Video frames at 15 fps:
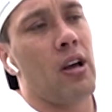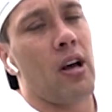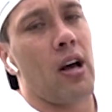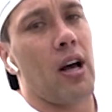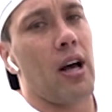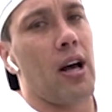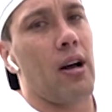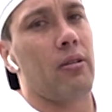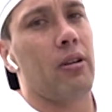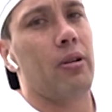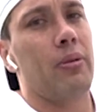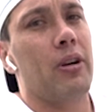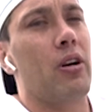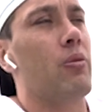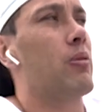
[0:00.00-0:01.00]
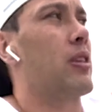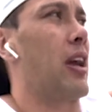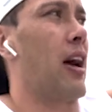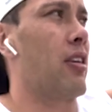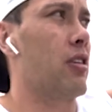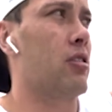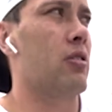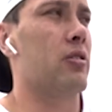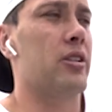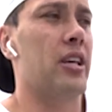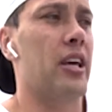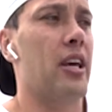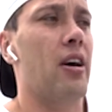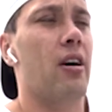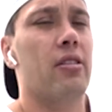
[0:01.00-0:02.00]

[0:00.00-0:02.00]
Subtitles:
I'm going to be going with the underdogs here.